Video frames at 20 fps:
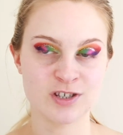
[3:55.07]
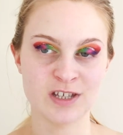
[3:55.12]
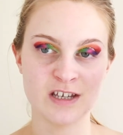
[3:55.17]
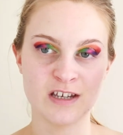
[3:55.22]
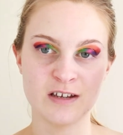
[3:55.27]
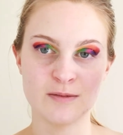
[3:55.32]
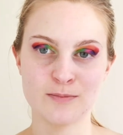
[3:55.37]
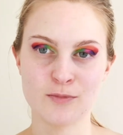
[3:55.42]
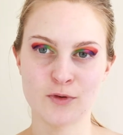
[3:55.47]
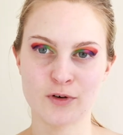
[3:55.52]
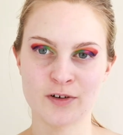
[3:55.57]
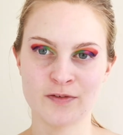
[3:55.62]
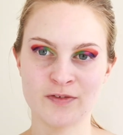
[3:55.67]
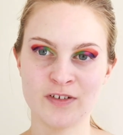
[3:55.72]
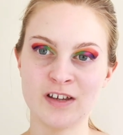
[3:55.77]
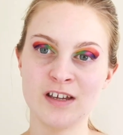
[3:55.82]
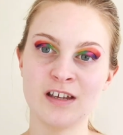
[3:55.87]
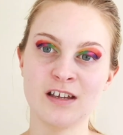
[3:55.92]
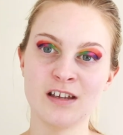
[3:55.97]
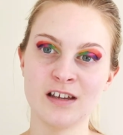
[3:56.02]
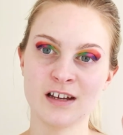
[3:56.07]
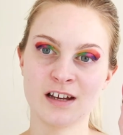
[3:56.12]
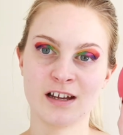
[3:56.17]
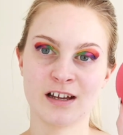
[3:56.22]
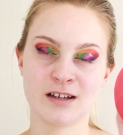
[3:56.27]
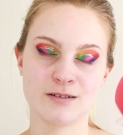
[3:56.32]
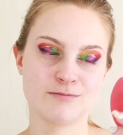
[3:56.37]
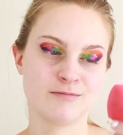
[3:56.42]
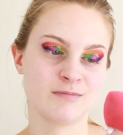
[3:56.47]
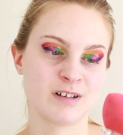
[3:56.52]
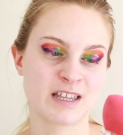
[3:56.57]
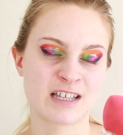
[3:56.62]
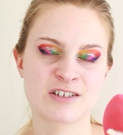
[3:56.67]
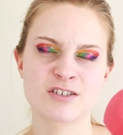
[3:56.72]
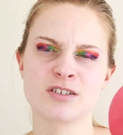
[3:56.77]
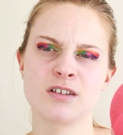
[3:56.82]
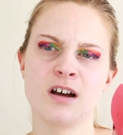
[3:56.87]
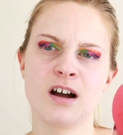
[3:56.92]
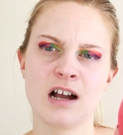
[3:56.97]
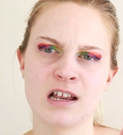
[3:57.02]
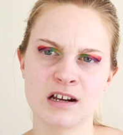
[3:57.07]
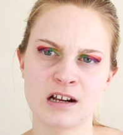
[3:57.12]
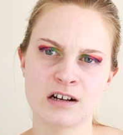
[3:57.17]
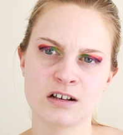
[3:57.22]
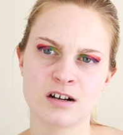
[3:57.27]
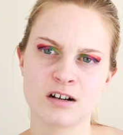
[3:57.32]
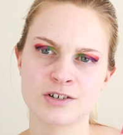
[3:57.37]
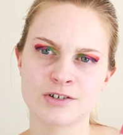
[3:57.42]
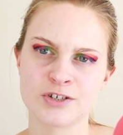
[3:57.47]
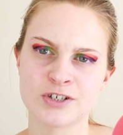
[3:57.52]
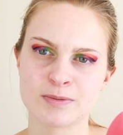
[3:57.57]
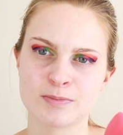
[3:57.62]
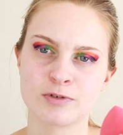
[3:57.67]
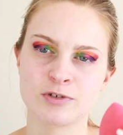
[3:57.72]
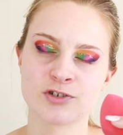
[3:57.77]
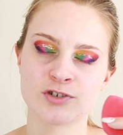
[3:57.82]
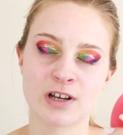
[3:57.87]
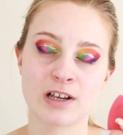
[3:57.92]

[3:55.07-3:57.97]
the Morphe, I think it's called the Highline Contour Sponge.